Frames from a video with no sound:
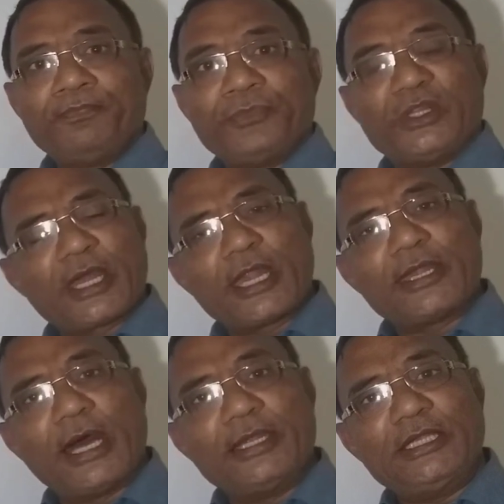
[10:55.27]
there are
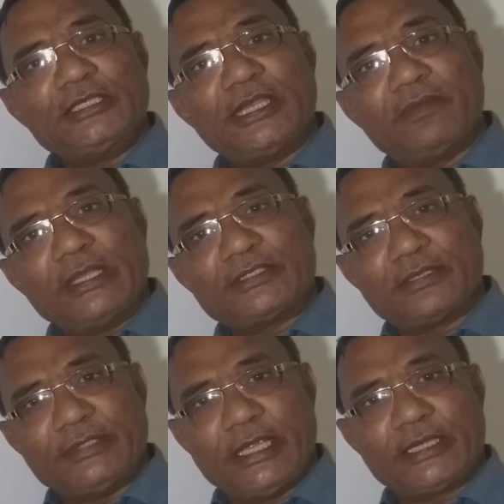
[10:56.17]
97
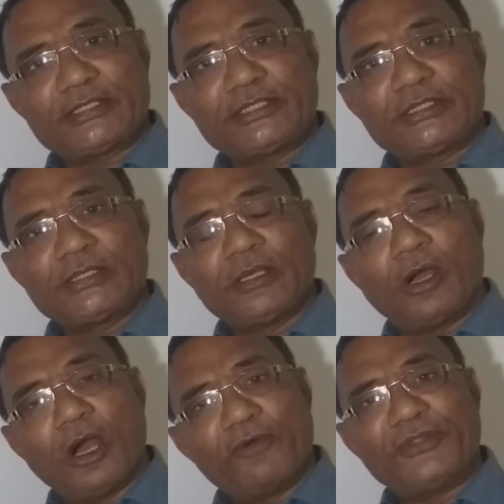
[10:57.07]
subjects
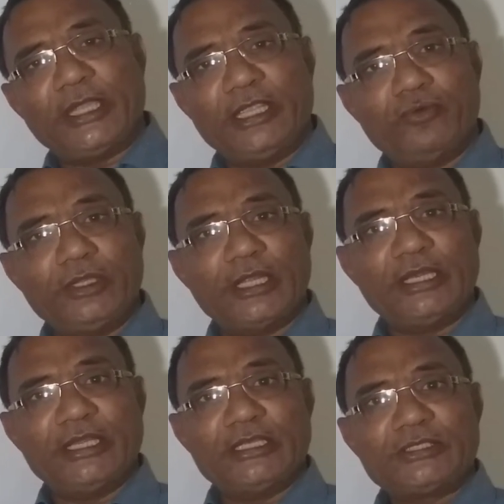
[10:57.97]
of the union
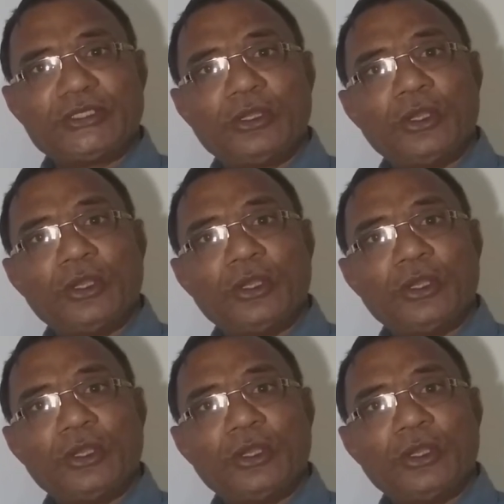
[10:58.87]
list